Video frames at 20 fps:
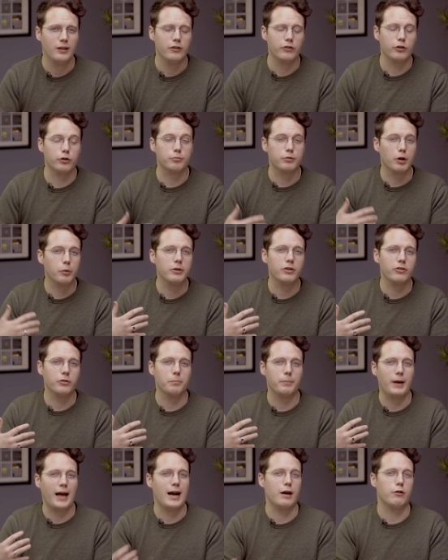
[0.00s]
there are probably some
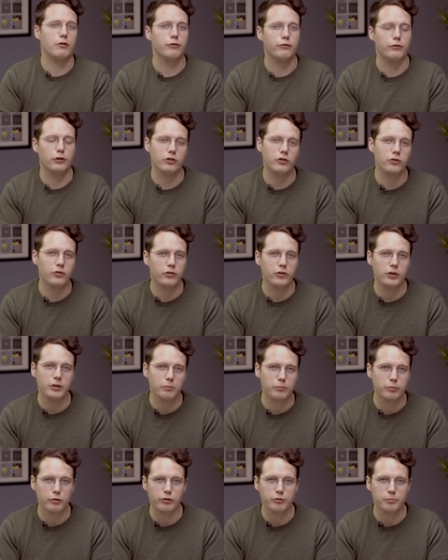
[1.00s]
power efficiency
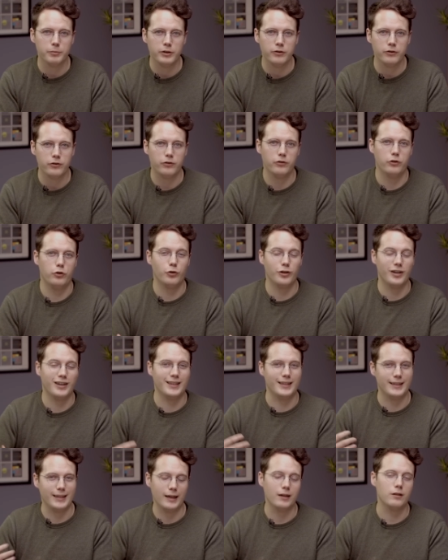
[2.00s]
improvements that you're gonna
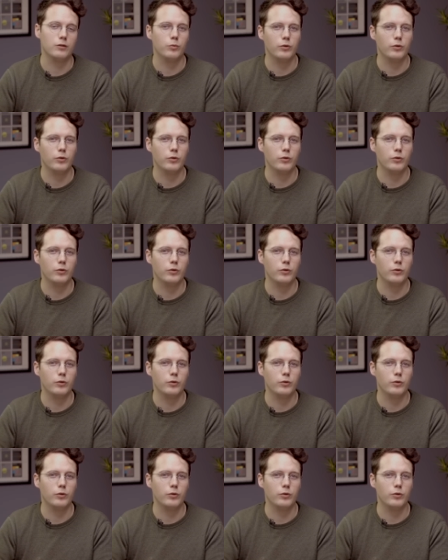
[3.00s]
get